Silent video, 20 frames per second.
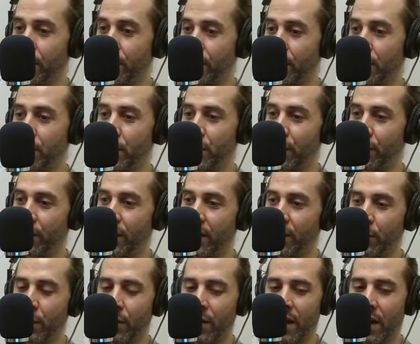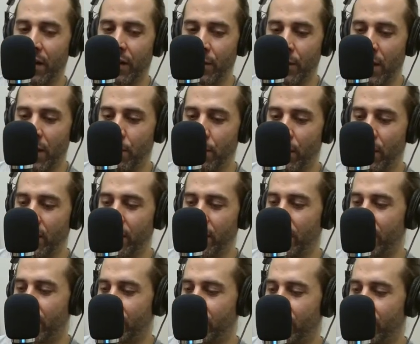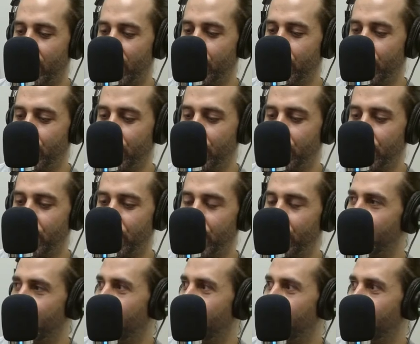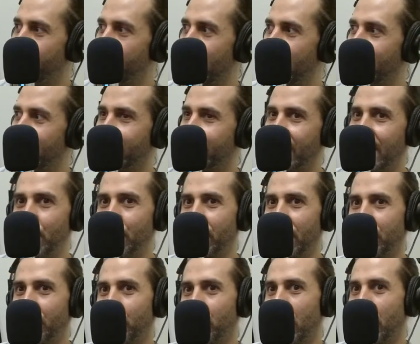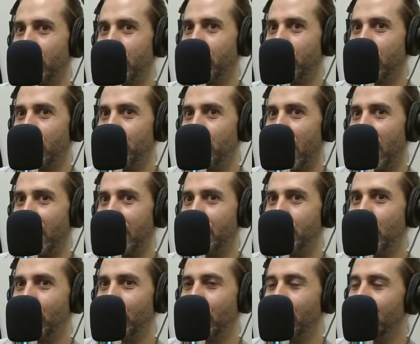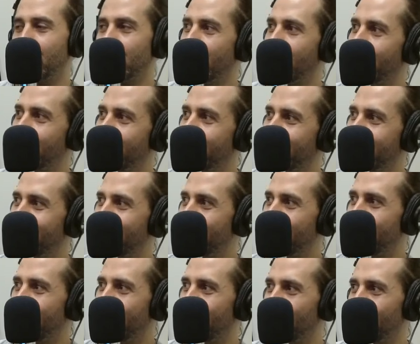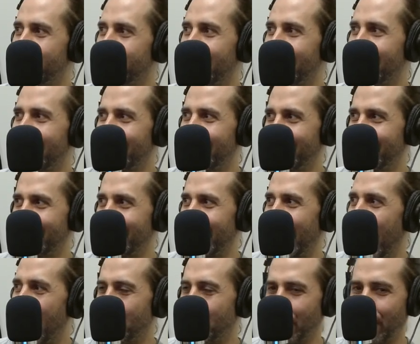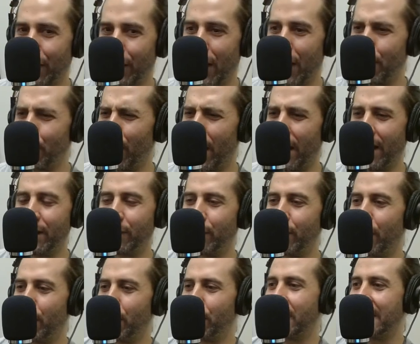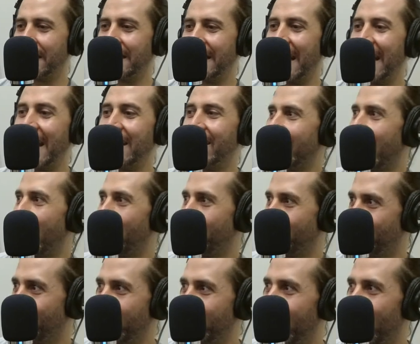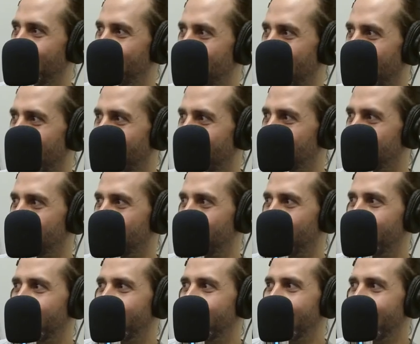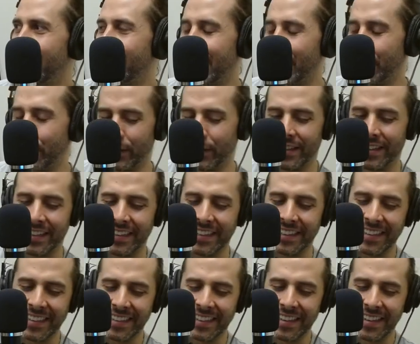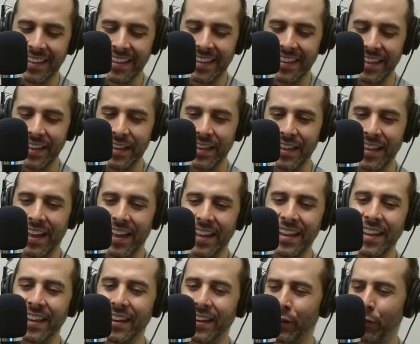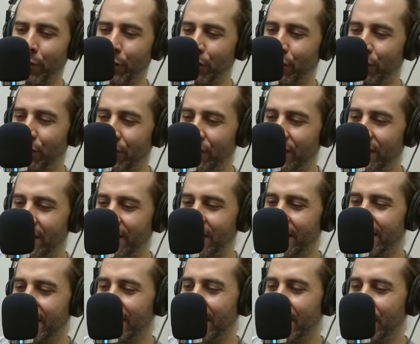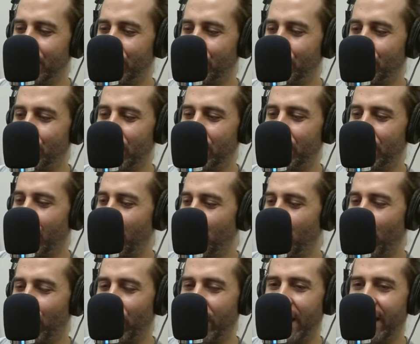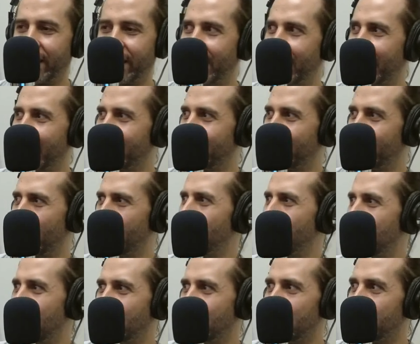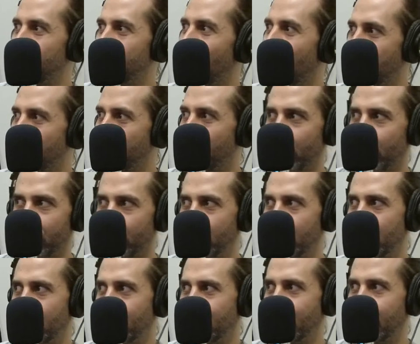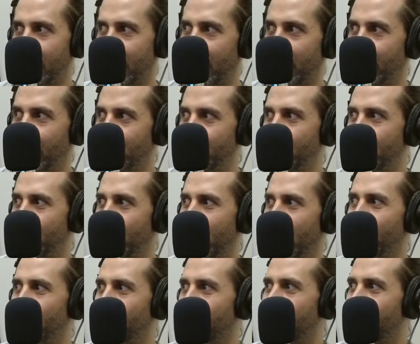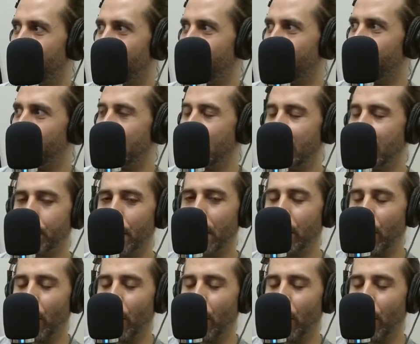uh, bitter end, we were out. A, a, buddy of mine, Tom, was filling in on bass, and he was like prepping for a bodybuilding show. Oh, there no. was like there was like having a couple. I don't even know. It was like days after he got back. So he would like he had like a real strict like workout thing. So I mean, it's just bodybuilding, so easy to kind of do about wherever. But he's probably the